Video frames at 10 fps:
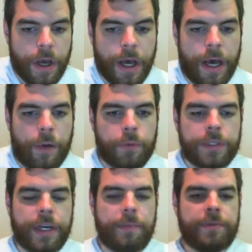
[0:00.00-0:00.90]

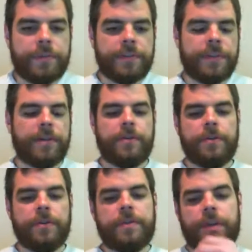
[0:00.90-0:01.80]
What type of
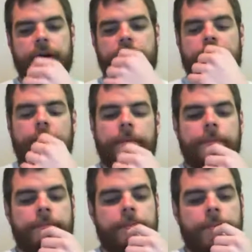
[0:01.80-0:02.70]
skills
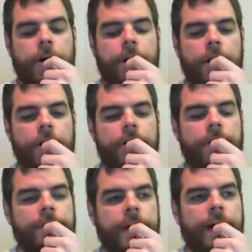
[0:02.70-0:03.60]
are
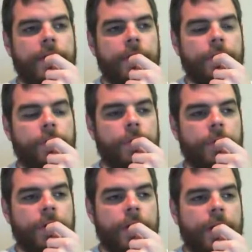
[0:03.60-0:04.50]

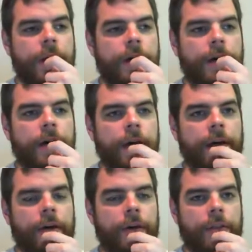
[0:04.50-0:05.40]
undervalued
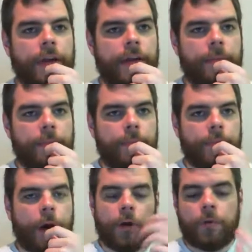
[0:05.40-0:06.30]
that
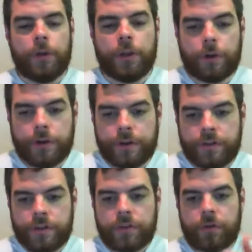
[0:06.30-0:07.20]
aren't really learned in
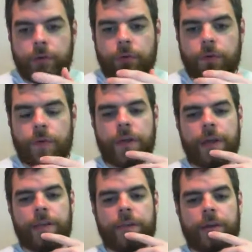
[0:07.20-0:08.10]
school
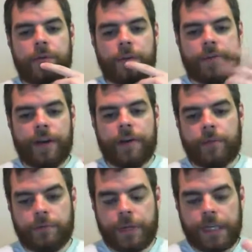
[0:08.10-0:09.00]
that are really
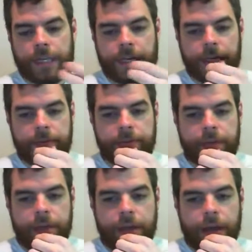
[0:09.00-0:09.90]
valuable in making games?
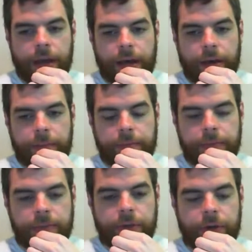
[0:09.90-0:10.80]

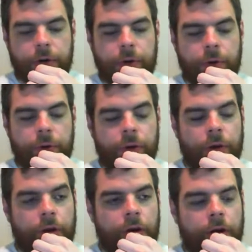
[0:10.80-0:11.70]
So
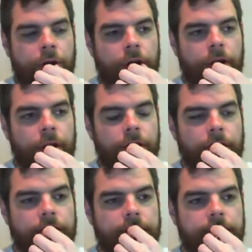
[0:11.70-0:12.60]

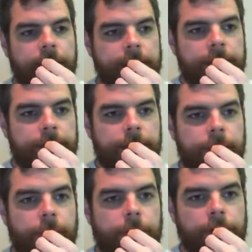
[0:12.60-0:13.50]
that's a
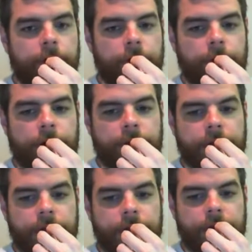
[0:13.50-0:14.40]
really good
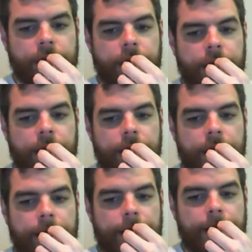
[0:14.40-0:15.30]
question, and
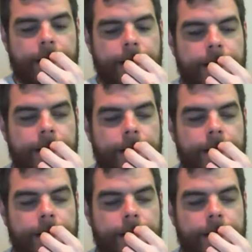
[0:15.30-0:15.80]
I